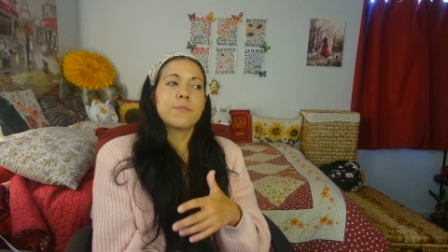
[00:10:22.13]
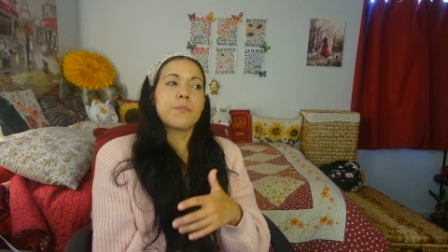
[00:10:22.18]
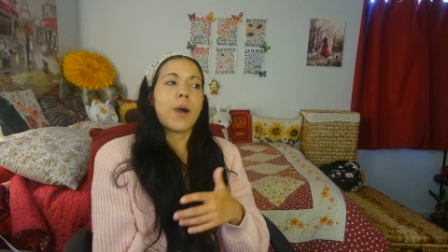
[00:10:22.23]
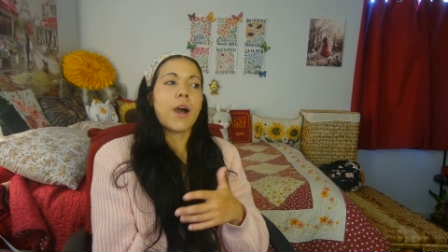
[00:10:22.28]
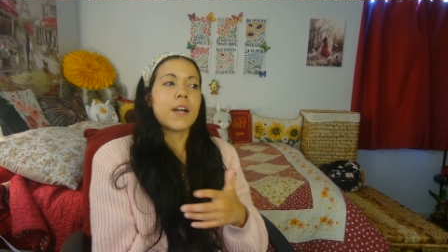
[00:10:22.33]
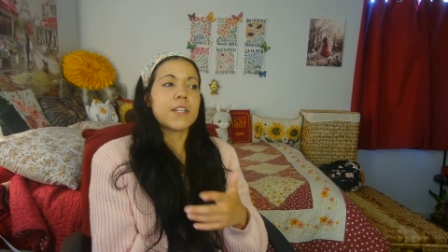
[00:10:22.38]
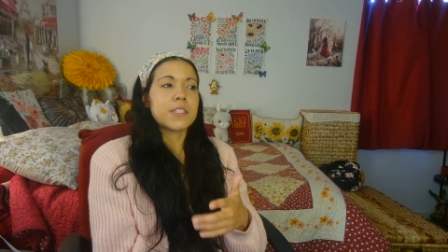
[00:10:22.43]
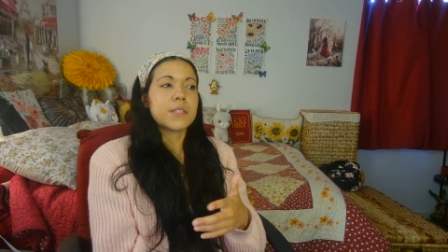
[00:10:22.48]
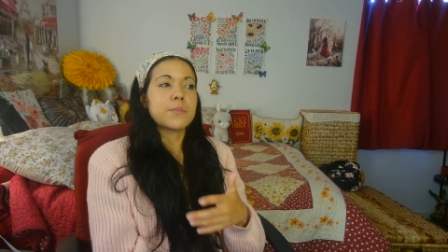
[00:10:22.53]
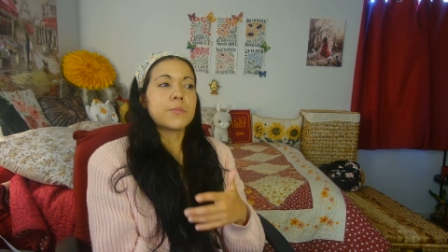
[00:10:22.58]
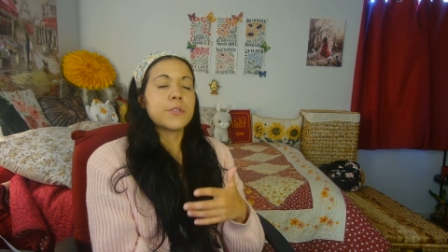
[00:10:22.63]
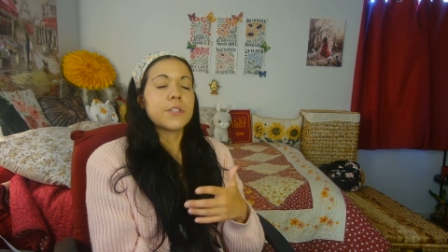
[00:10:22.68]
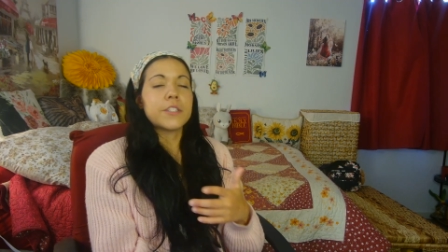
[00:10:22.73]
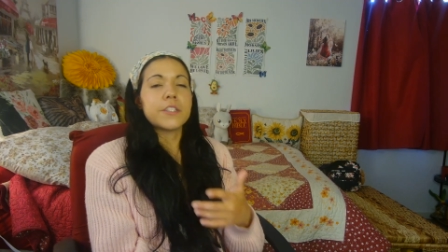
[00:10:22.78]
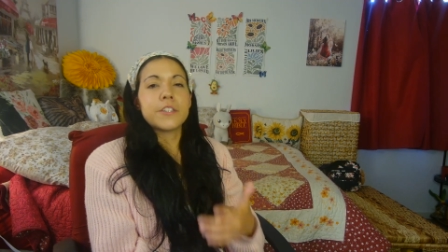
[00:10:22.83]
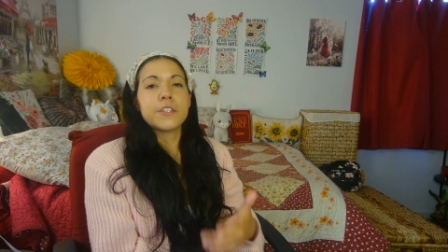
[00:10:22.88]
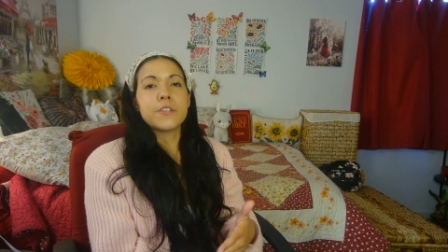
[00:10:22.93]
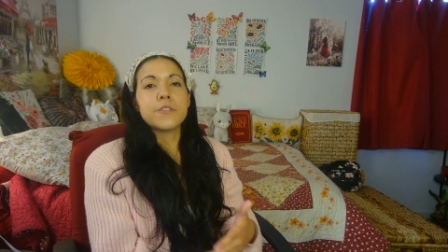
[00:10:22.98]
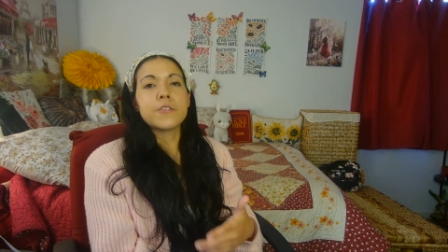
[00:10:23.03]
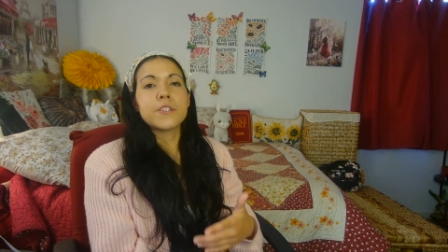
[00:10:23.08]
possibly
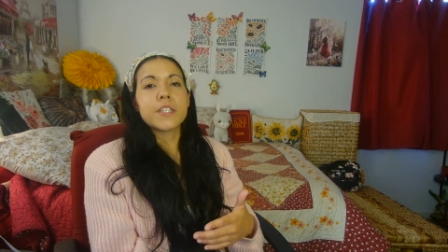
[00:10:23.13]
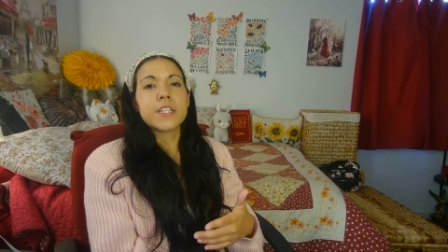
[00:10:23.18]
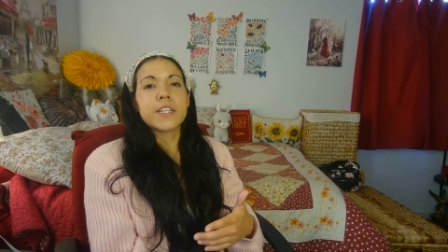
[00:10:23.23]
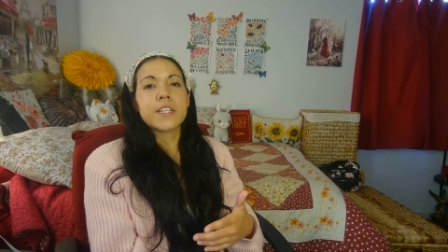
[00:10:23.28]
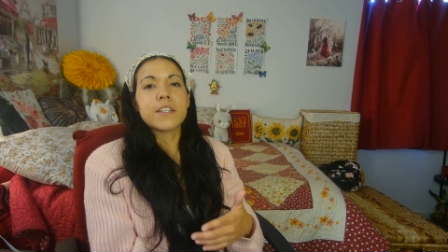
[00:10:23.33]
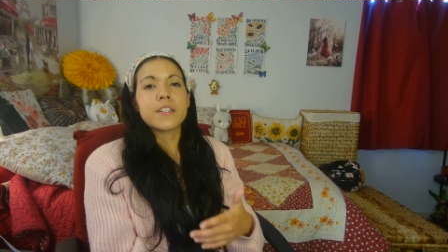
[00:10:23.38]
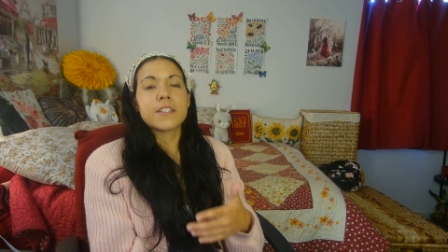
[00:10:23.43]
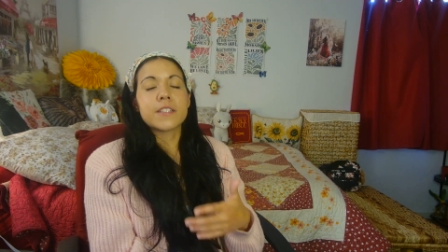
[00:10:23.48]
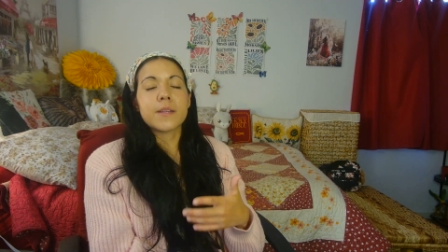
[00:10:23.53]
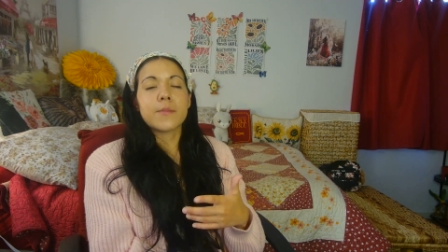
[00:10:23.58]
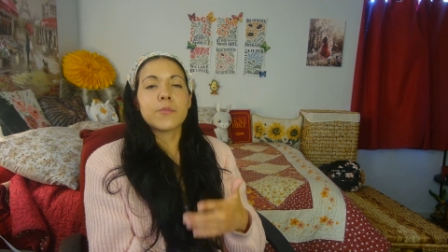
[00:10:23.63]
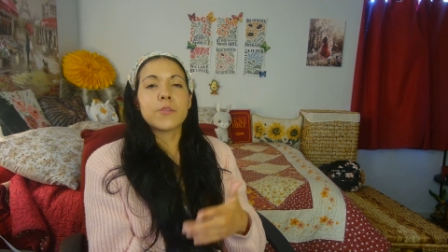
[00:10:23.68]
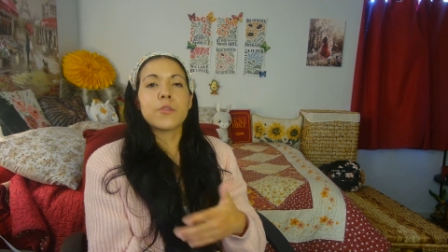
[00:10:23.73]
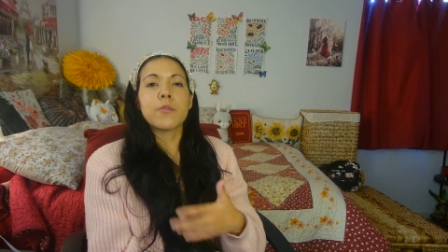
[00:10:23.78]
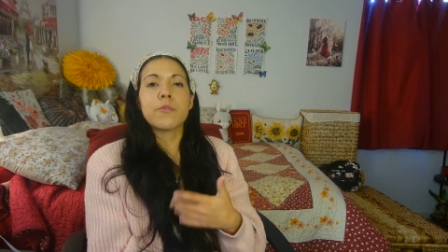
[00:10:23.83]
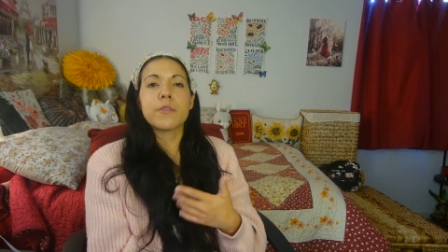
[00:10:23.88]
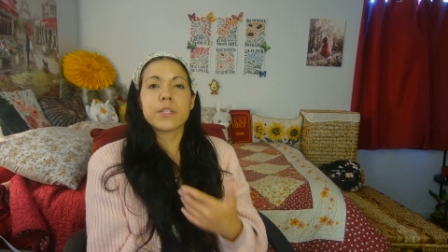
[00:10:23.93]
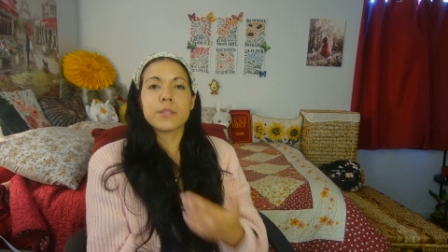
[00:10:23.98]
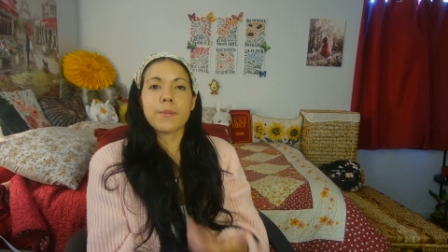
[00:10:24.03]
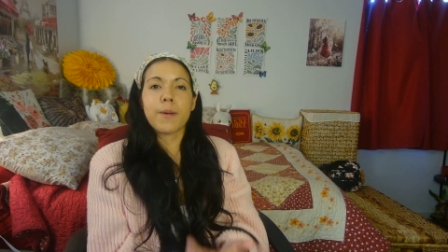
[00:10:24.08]
using some of
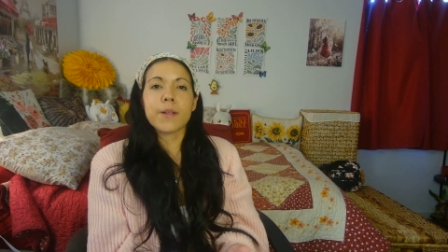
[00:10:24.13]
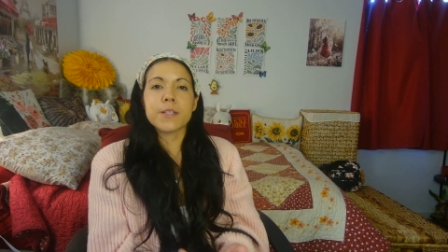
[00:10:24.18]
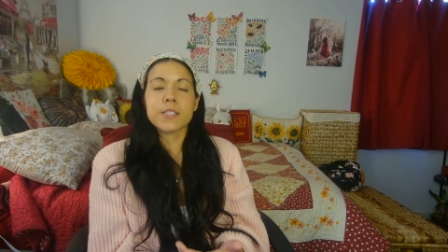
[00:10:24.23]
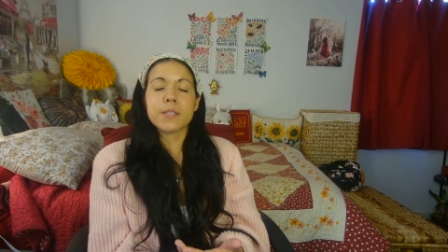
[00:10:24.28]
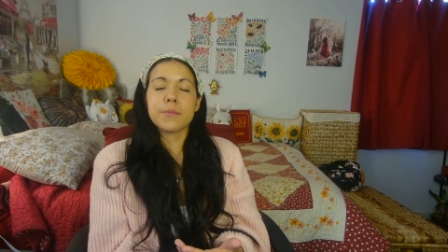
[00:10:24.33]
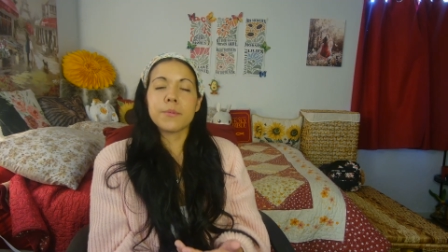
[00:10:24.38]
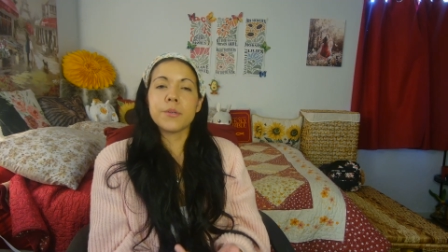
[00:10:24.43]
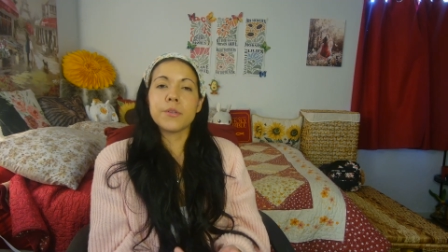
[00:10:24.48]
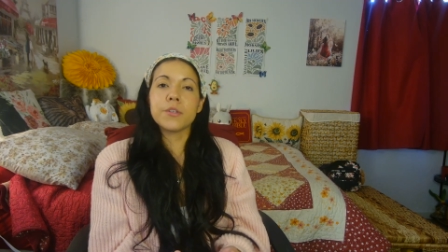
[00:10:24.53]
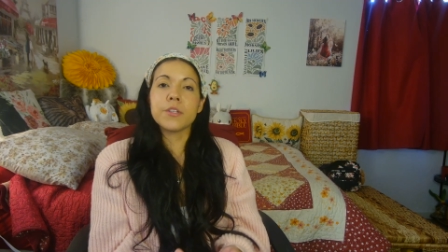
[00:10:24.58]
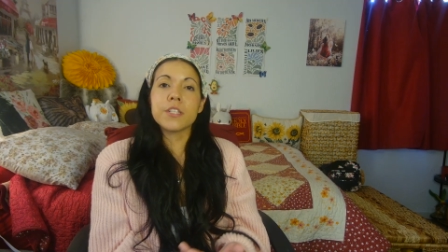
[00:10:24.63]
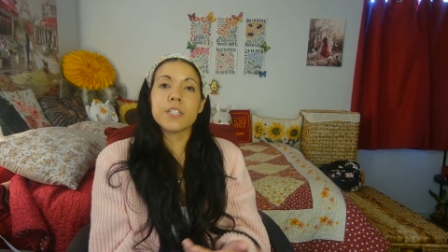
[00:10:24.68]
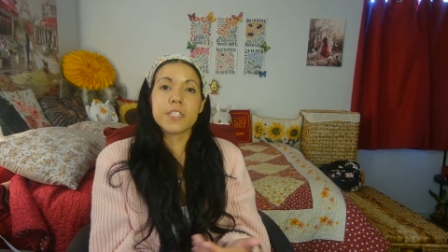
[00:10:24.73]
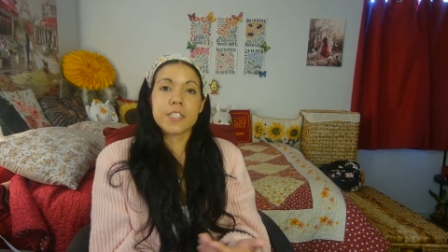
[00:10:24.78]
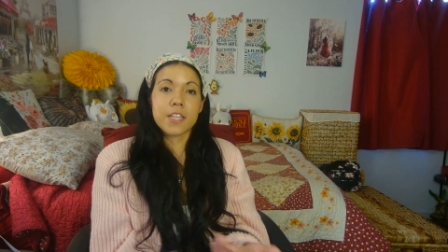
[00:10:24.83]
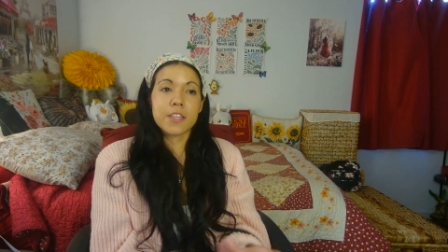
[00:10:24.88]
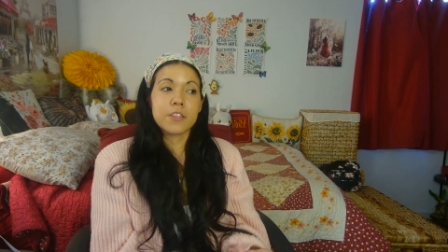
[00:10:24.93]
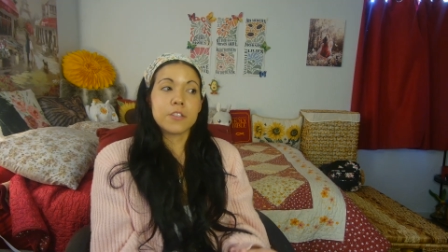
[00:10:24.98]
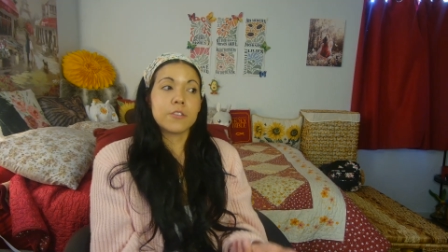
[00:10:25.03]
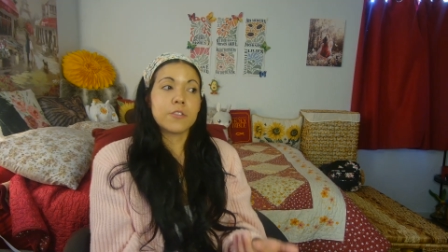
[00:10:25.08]
the
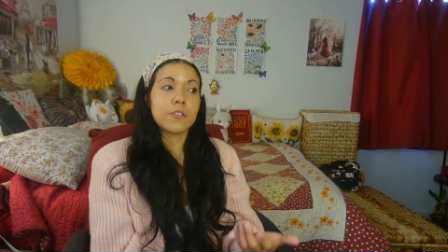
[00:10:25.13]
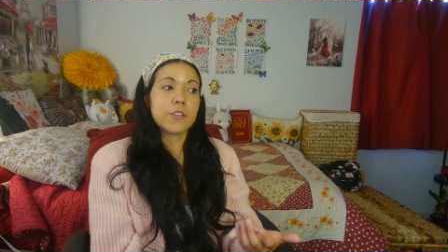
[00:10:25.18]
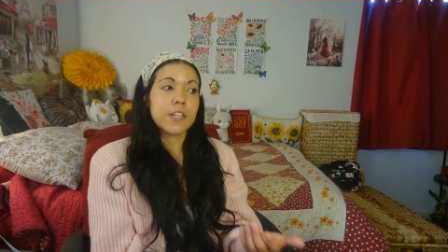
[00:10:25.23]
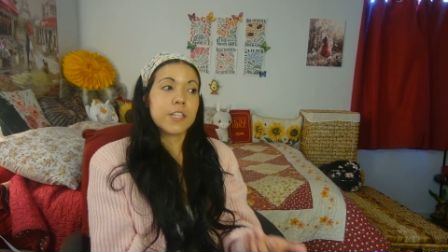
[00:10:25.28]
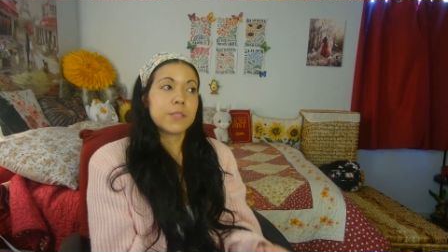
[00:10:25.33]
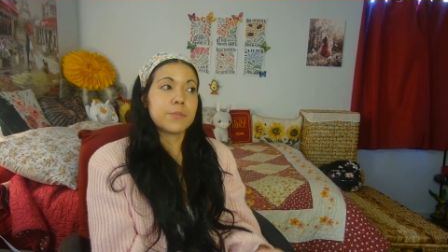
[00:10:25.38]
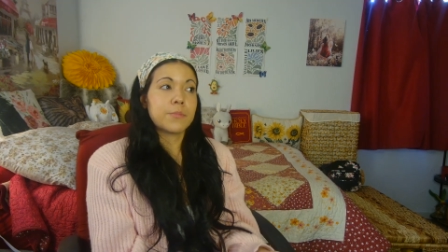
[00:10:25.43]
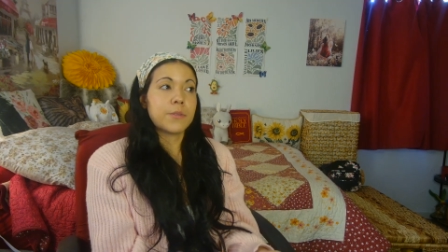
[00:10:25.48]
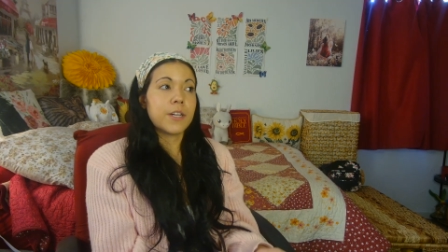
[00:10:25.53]
responsibilities that the Lord has